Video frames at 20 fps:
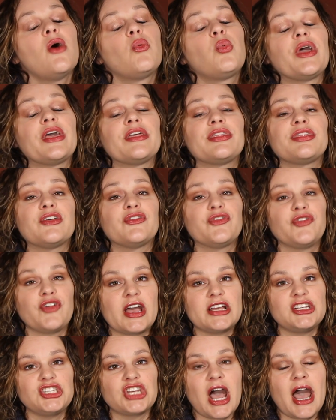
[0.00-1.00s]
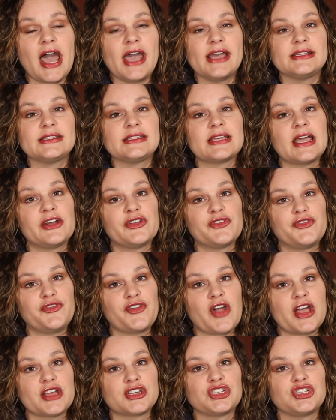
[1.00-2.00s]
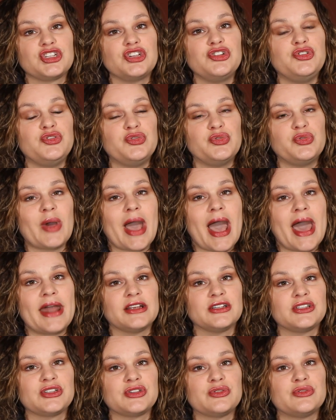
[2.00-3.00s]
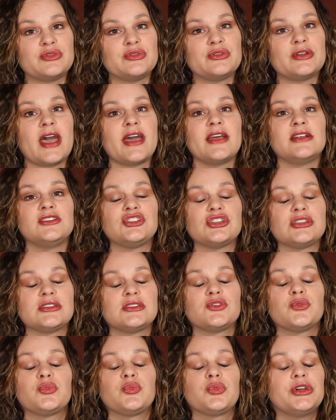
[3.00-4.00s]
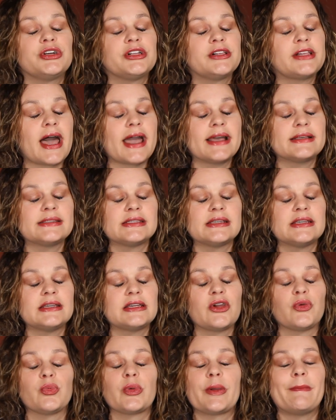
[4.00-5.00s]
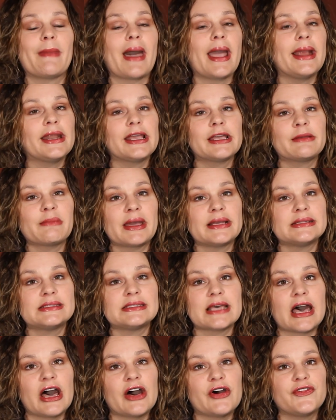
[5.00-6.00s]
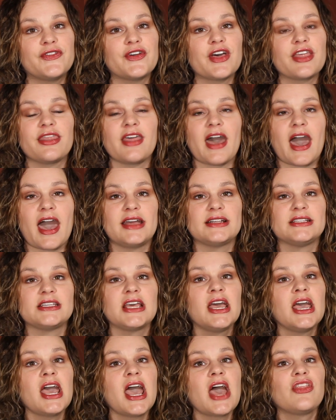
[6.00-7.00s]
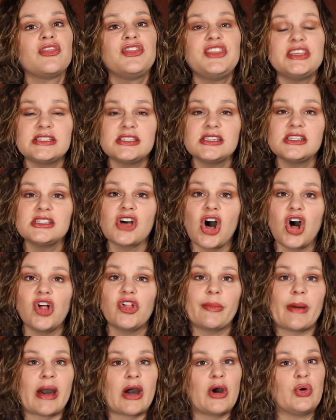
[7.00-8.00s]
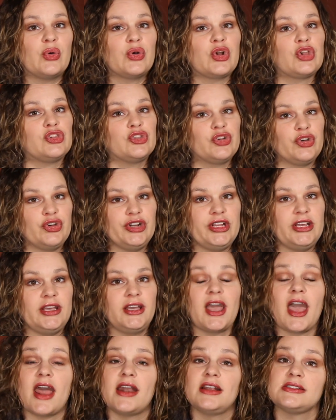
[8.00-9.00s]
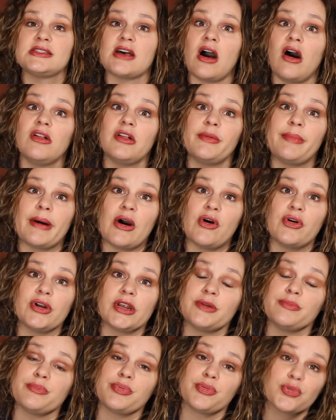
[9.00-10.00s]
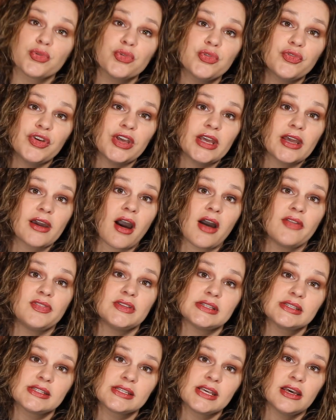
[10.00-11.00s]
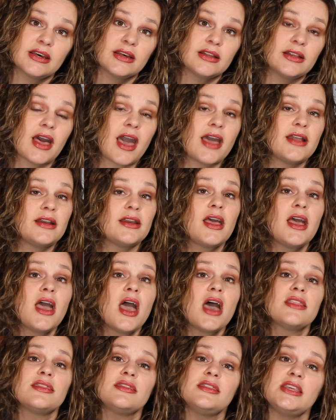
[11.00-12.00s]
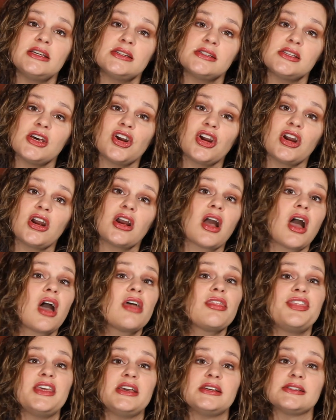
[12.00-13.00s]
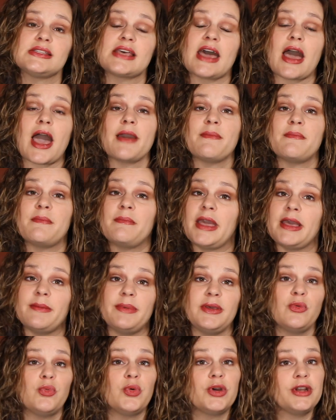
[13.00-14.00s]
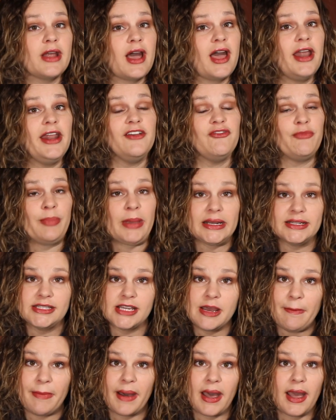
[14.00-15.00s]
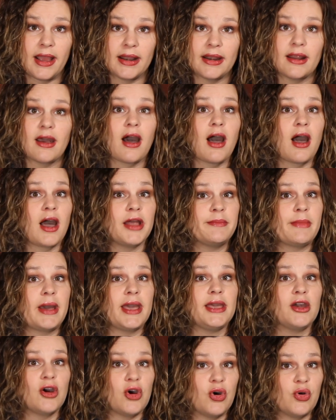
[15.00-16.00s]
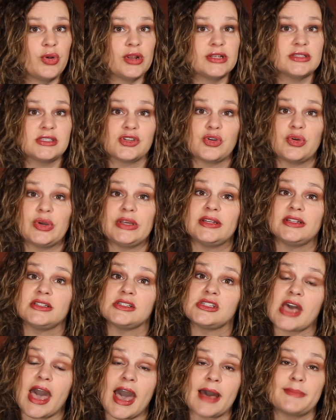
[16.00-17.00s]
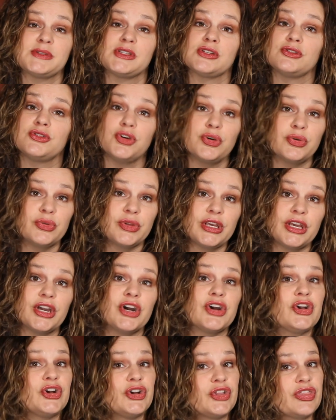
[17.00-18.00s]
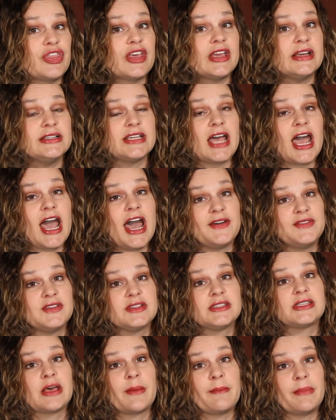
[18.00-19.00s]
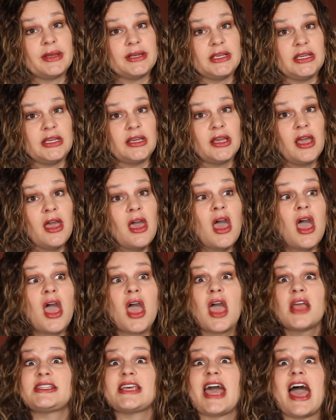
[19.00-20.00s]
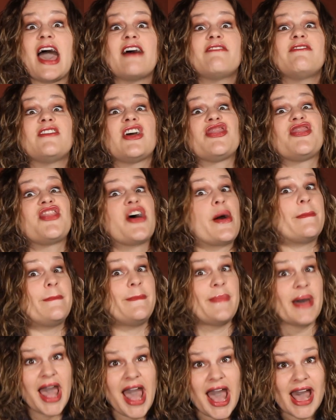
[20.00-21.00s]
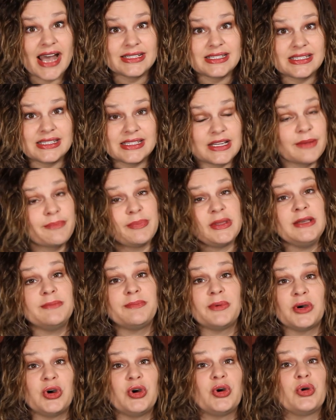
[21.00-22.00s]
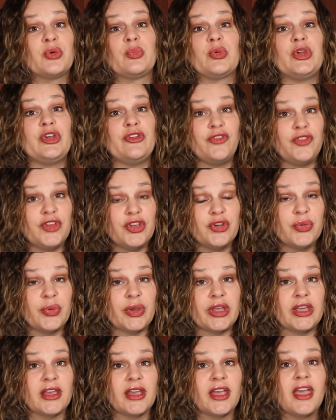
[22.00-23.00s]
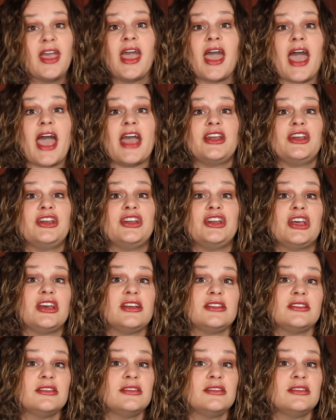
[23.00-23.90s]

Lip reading: with fresh eyes and a fresh new attitude, and just reminding myself that this is all about learning, and it's all about improving on the skill, and these are things that I maybe would not have picked up on my own. And so it is absolutely a good thing to have somebody, to have the best people reviewing and